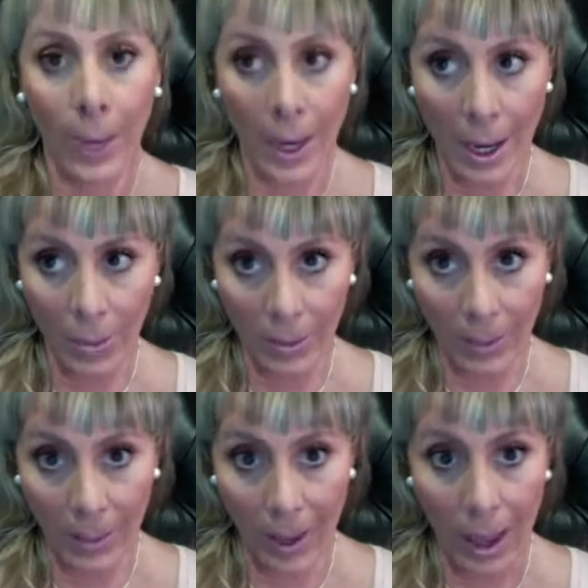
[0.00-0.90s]
and I will
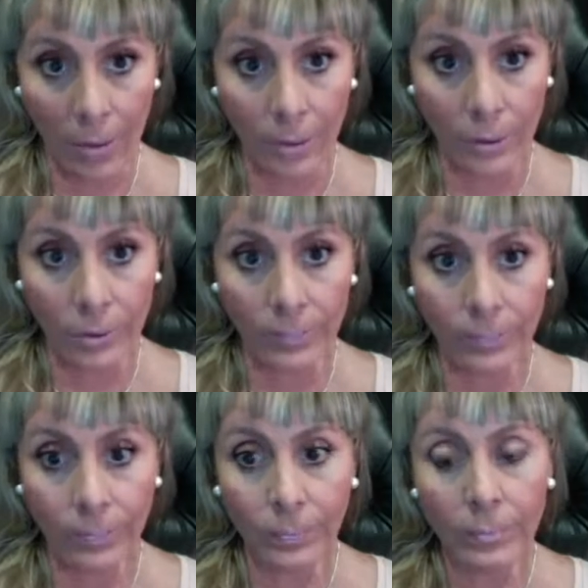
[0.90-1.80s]
breathe out.
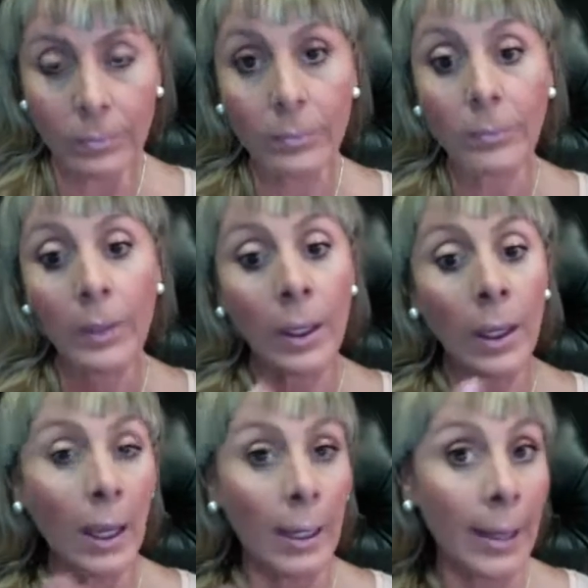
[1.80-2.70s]

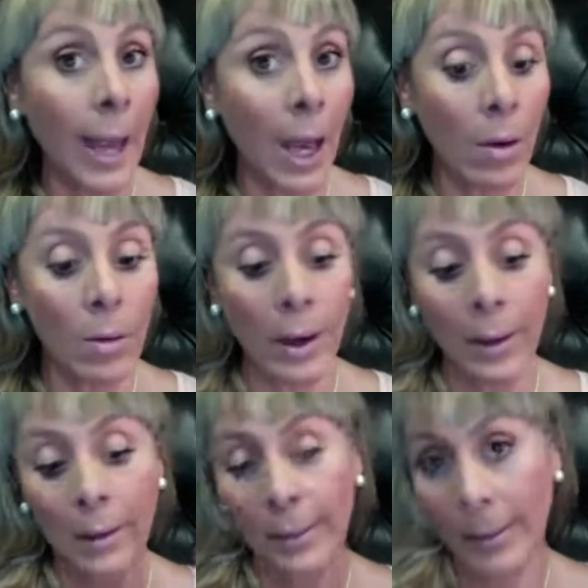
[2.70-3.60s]
Now
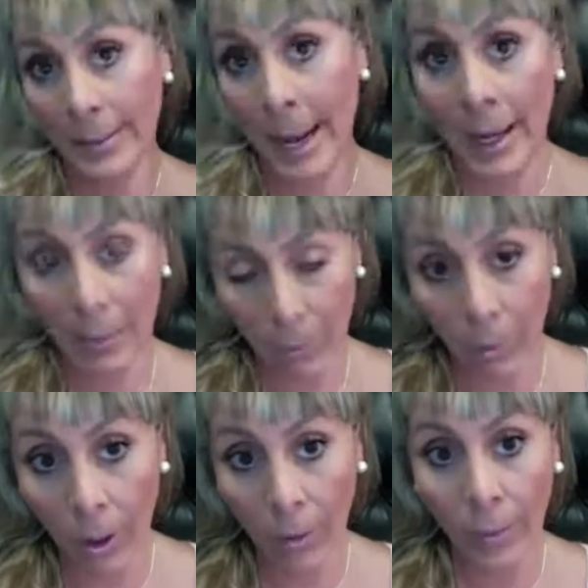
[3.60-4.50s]
that I have
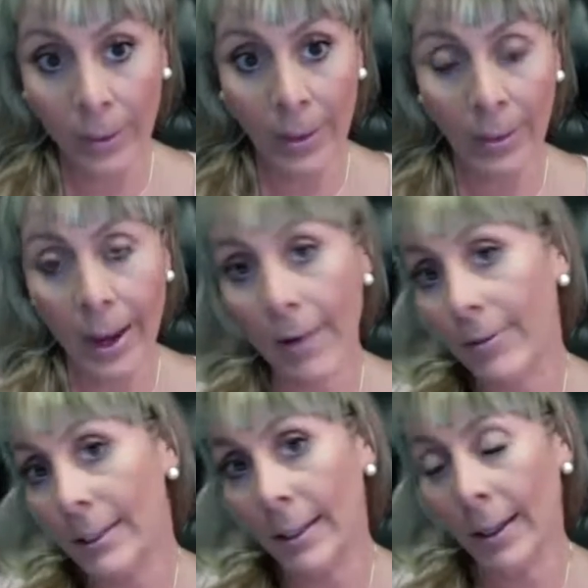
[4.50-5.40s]
worked with the
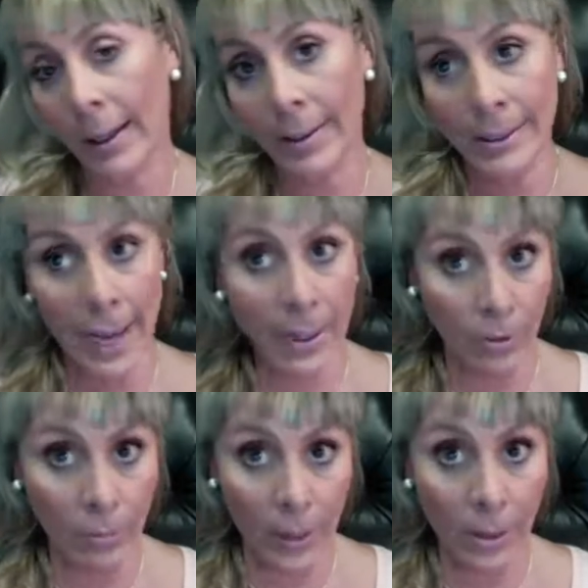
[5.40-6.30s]
left side
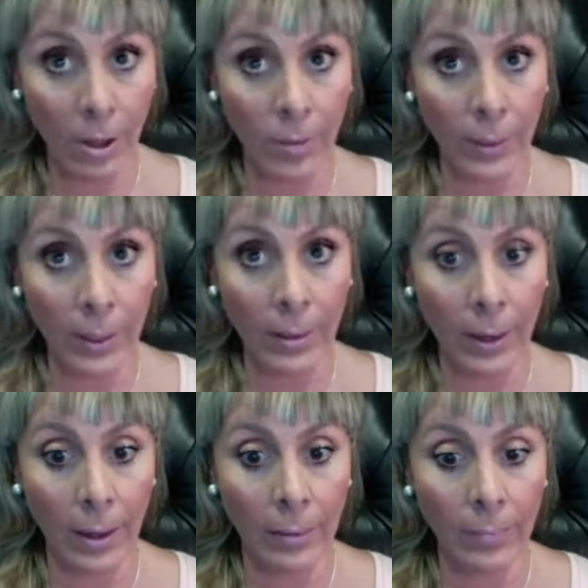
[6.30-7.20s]
of my lung
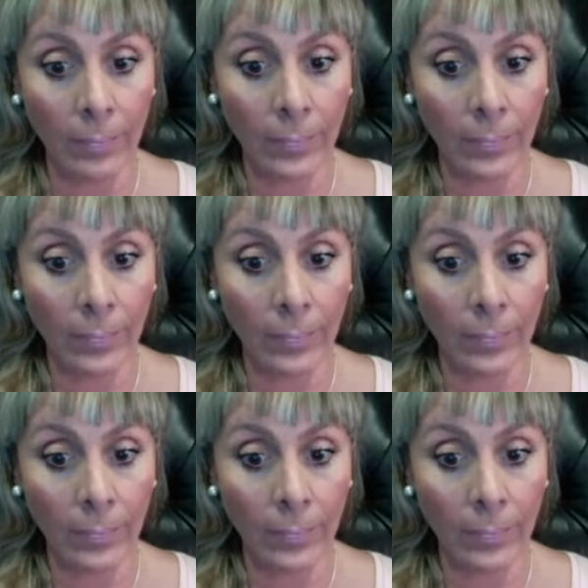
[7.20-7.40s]
meridian,